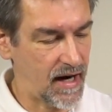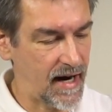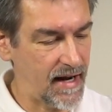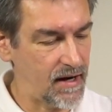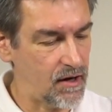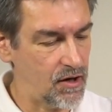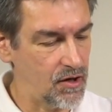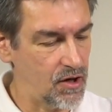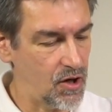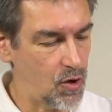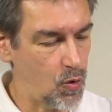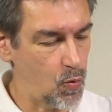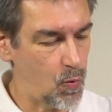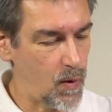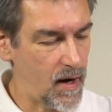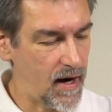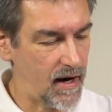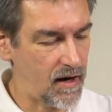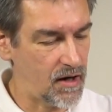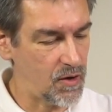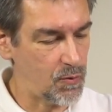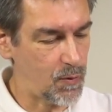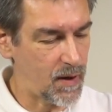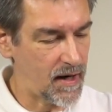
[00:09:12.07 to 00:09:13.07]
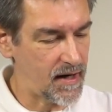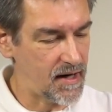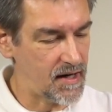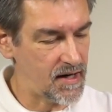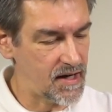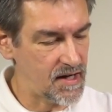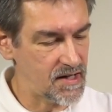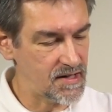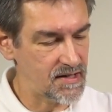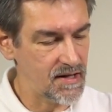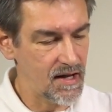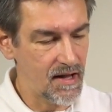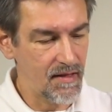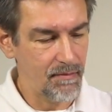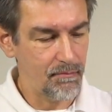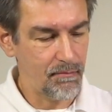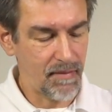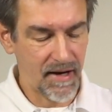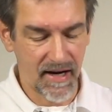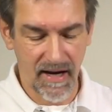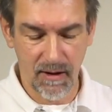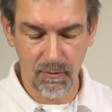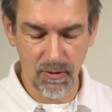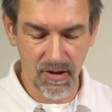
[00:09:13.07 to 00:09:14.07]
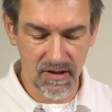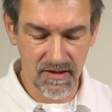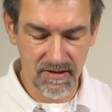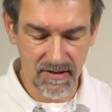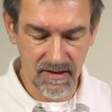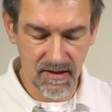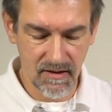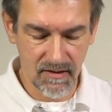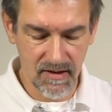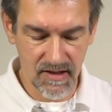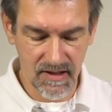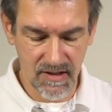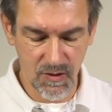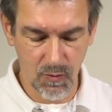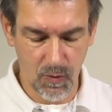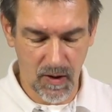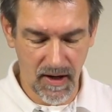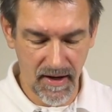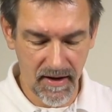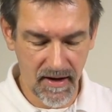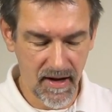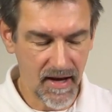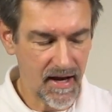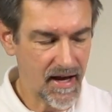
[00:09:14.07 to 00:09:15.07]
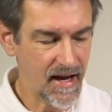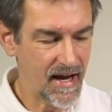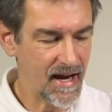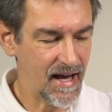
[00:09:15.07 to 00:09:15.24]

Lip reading: I don't know where and what it is, but I will see this one